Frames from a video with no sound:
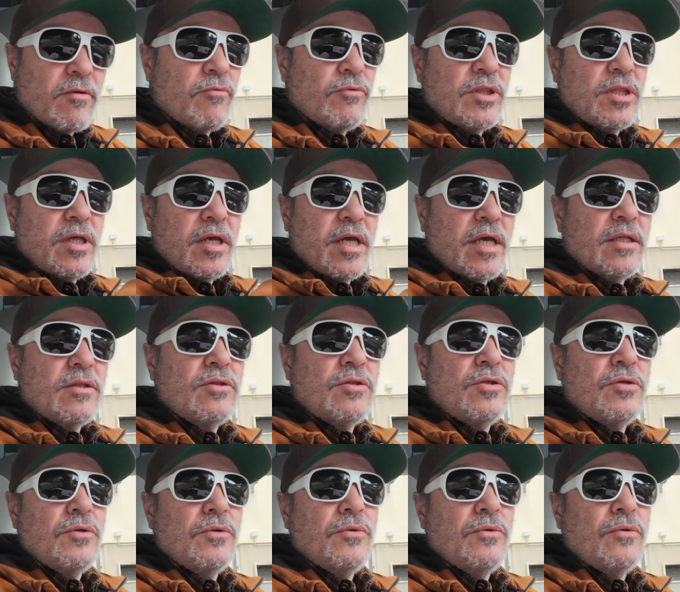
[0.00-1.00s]
with the
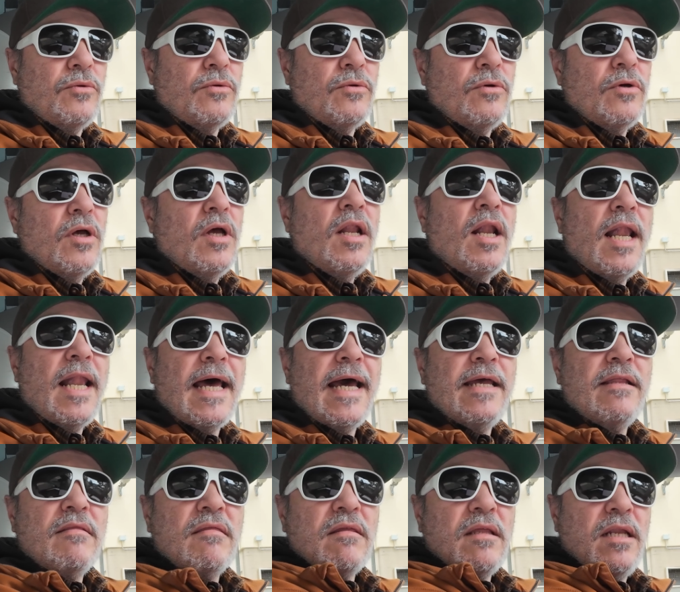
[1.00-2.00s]
2
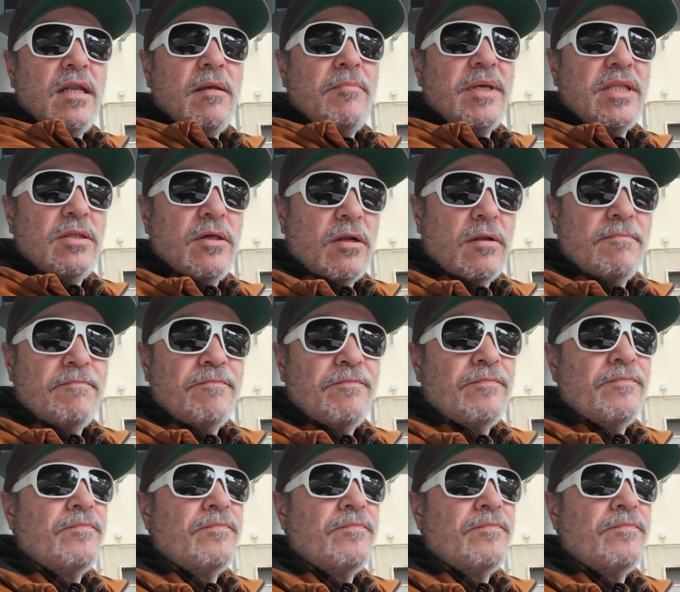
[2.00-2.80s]
lines in the middle.